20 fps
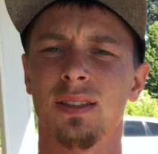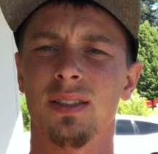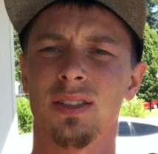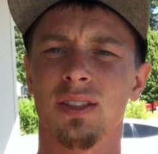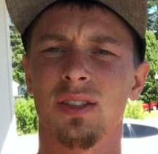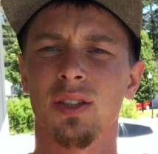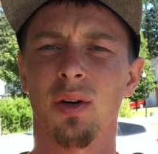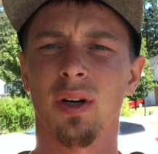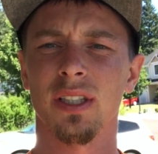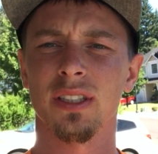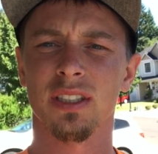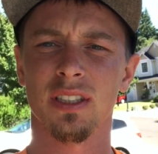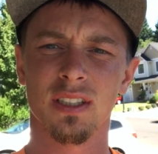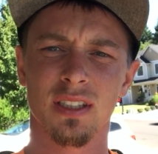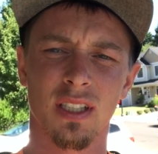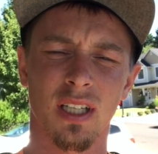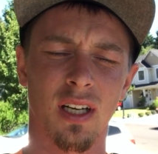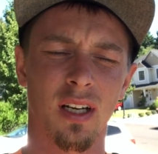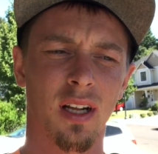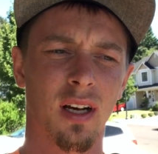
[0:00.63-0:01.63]
So I
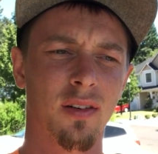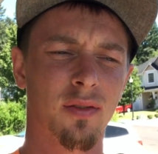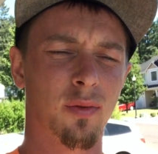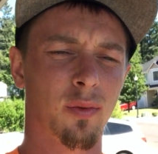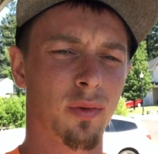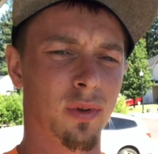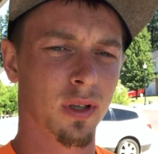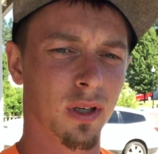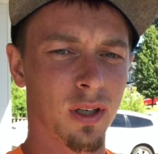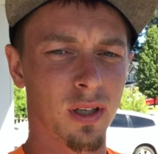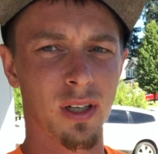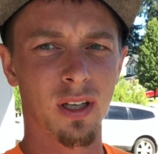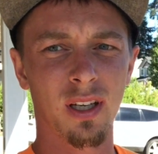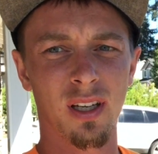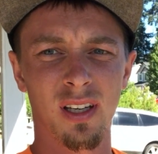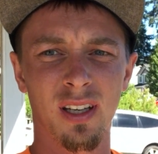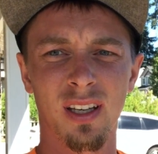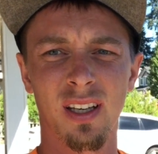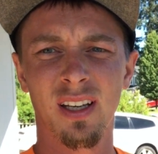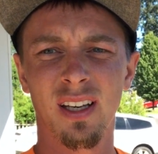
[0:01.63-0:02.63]
just got off work
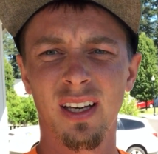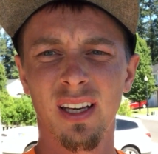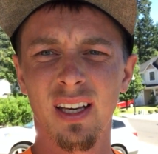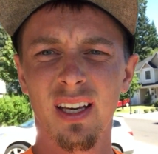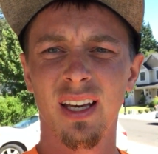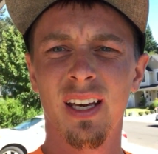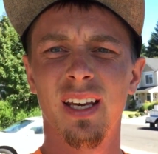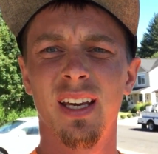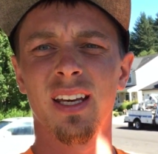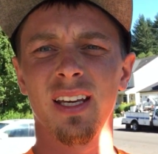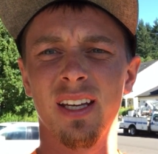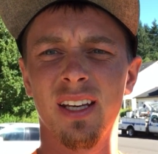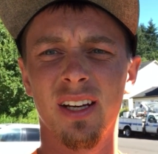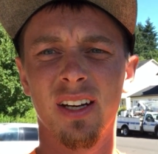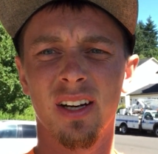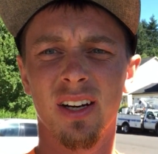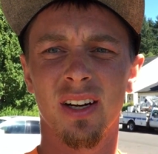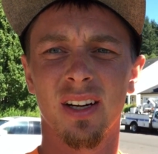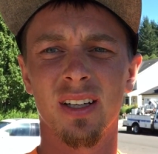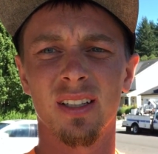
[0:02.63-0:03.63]

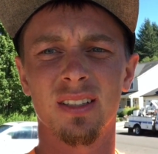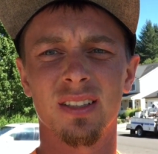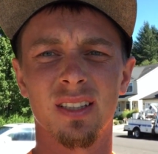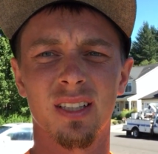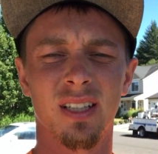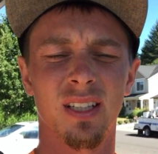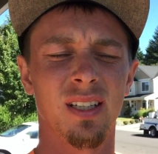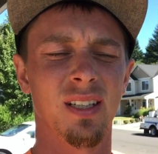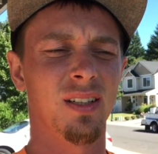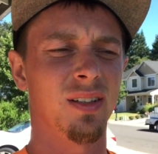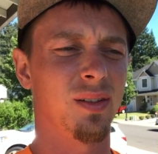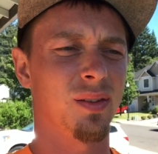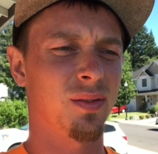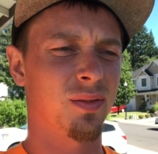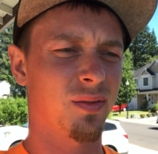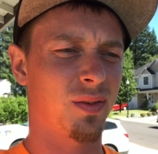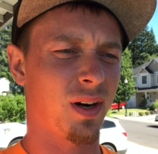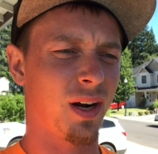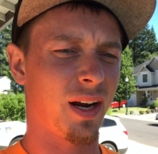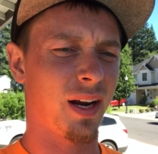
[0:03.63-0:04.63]
here. It's
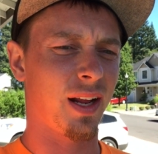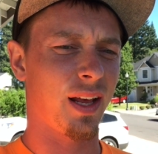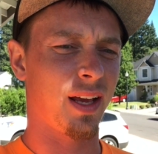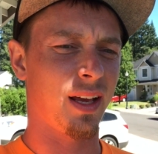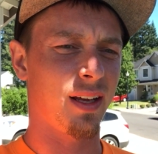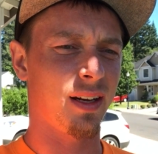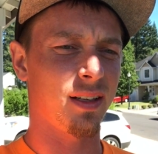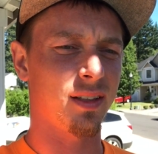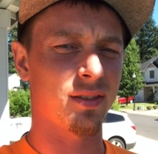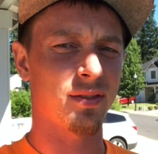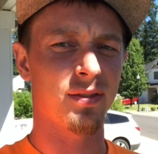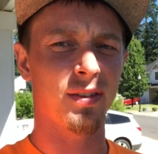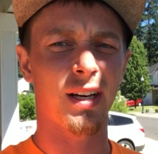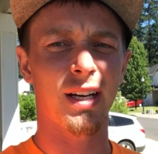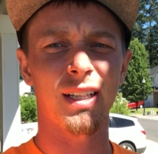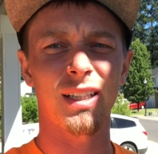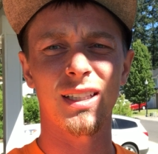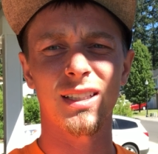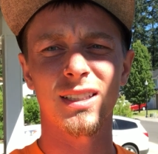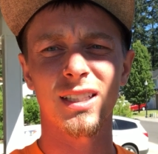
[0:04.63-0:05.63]
Friday and it's
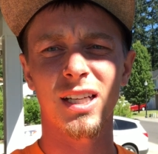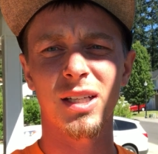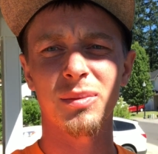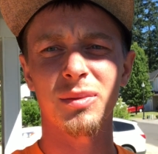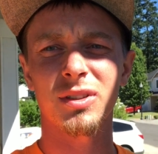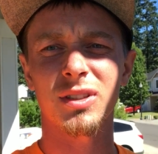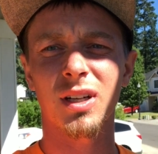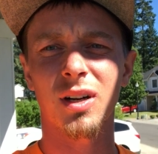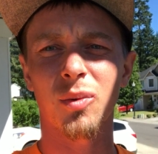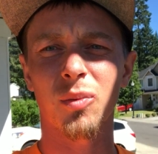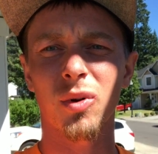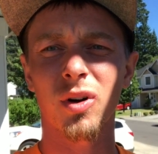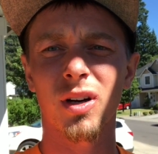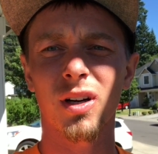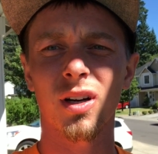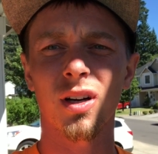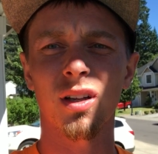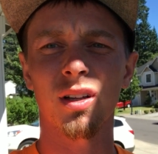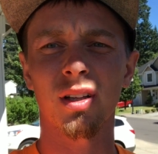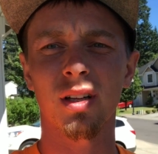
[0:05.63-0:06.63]
finally time to start
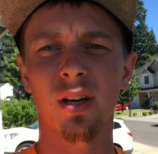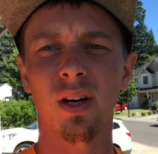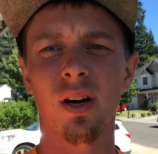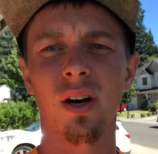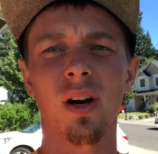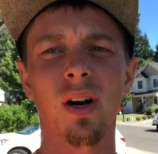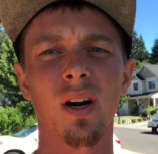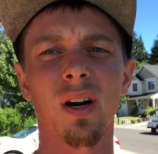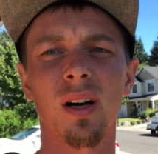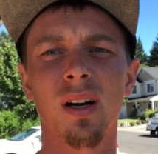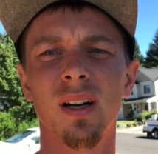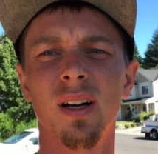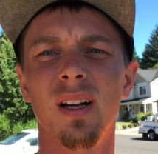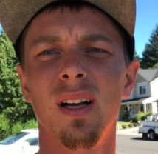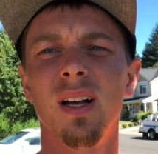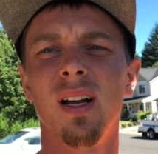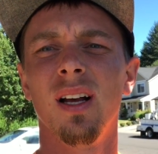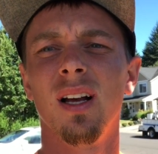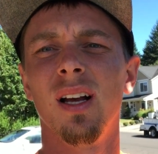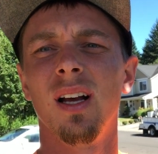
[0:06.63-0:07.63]
working on the car. I'm
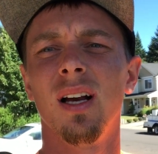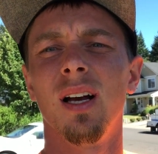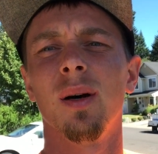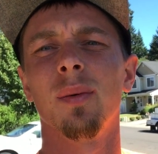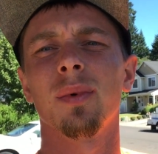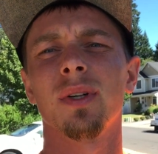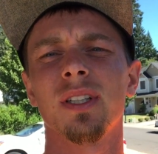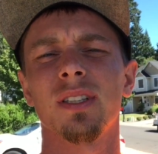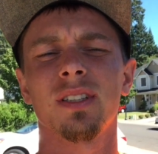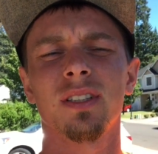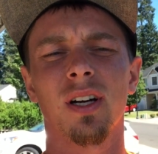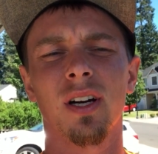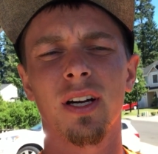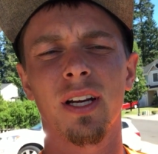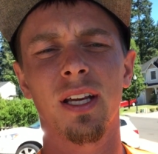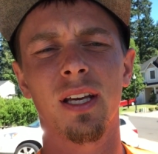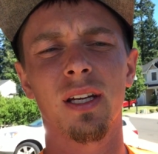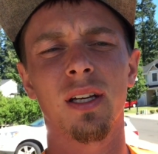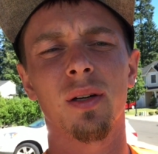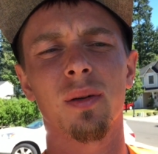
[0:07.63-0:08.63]
gonna start
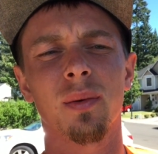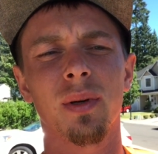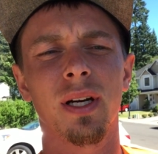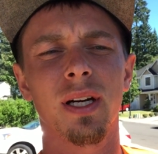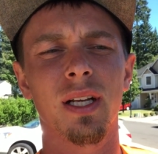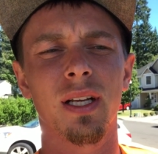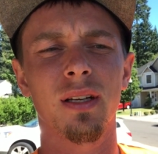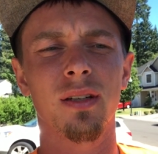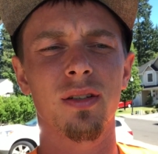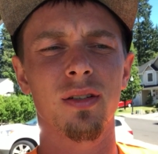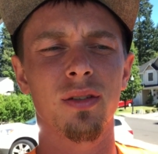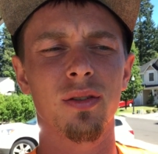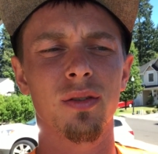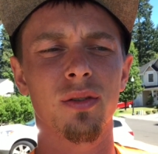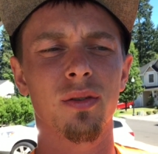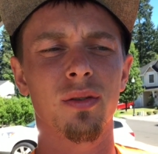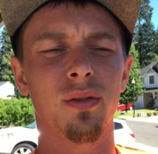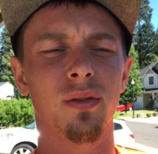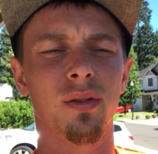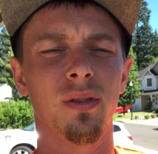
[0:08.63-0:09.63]
getting it ready
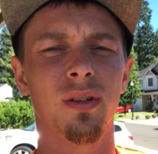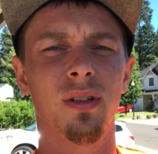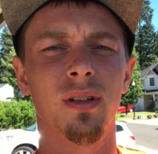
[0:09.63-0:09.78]
to